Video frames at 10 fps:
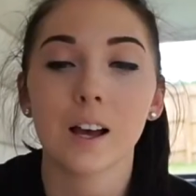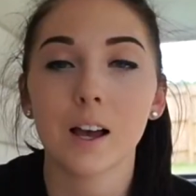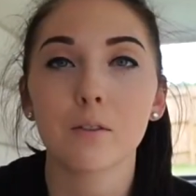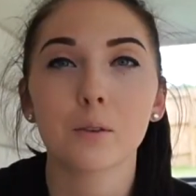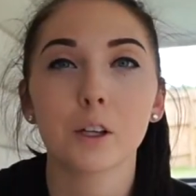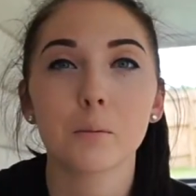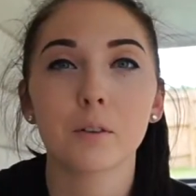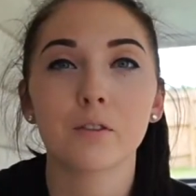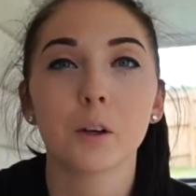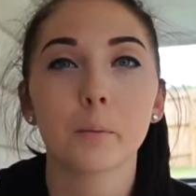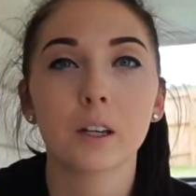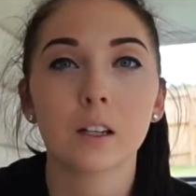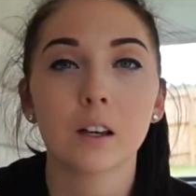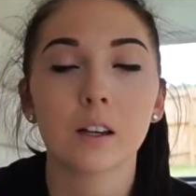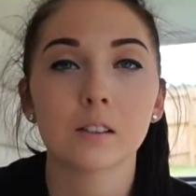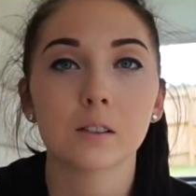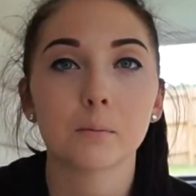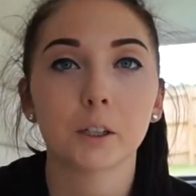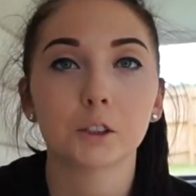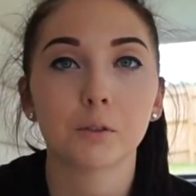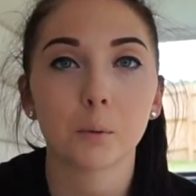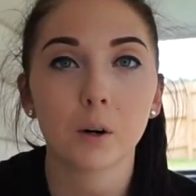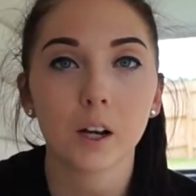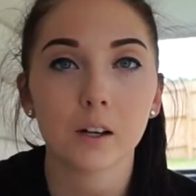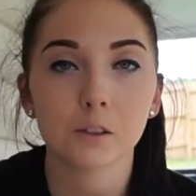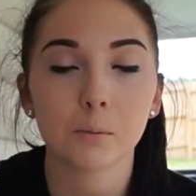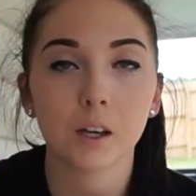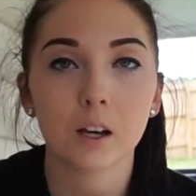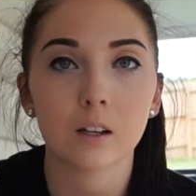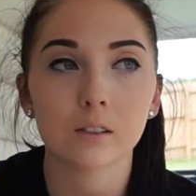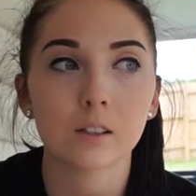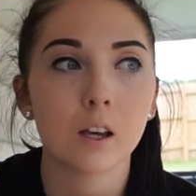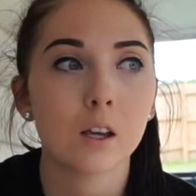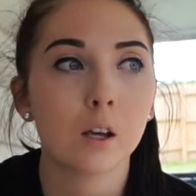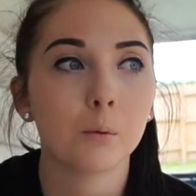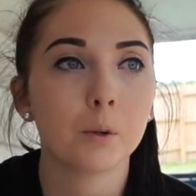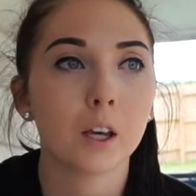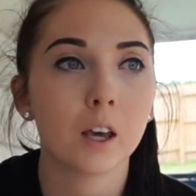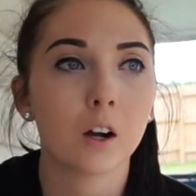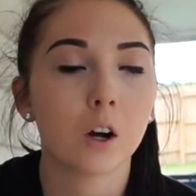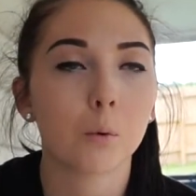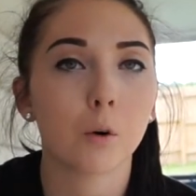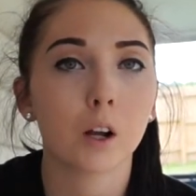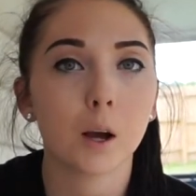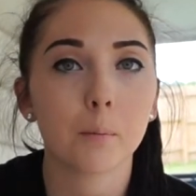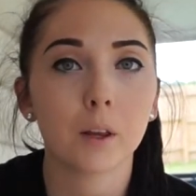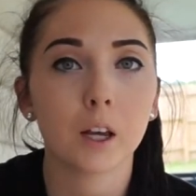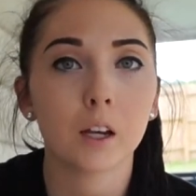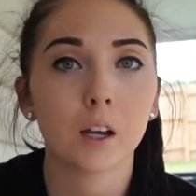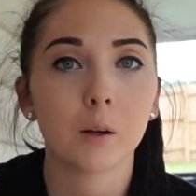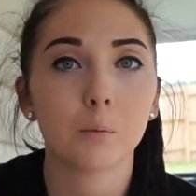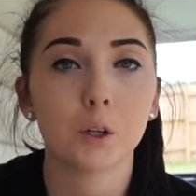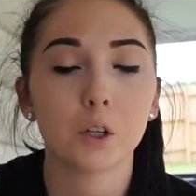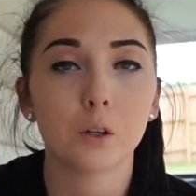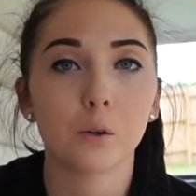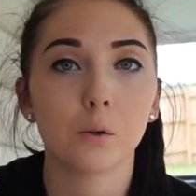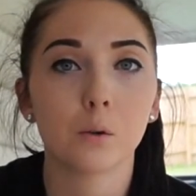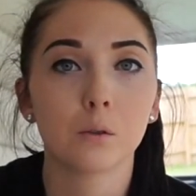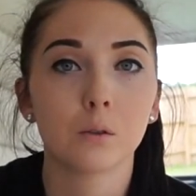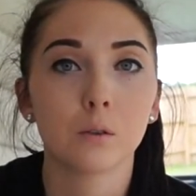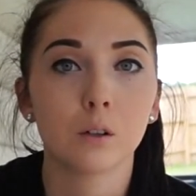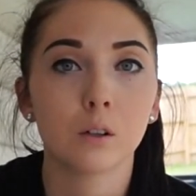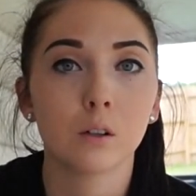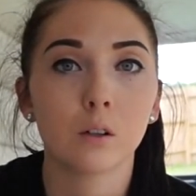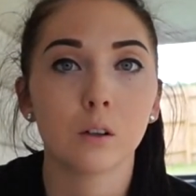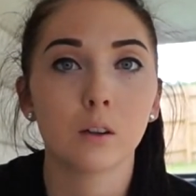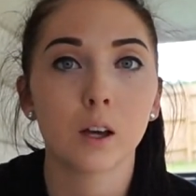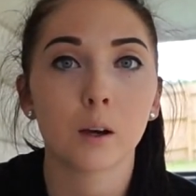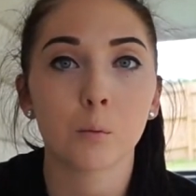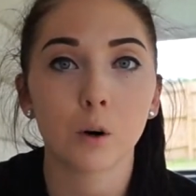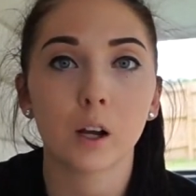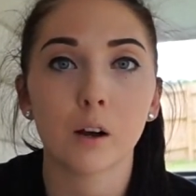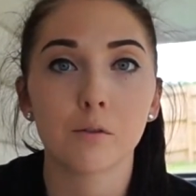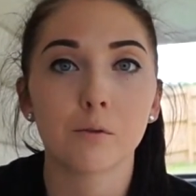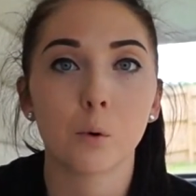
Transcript: I haven't really been filming as much for workouts because we get our workout plan and we do that workout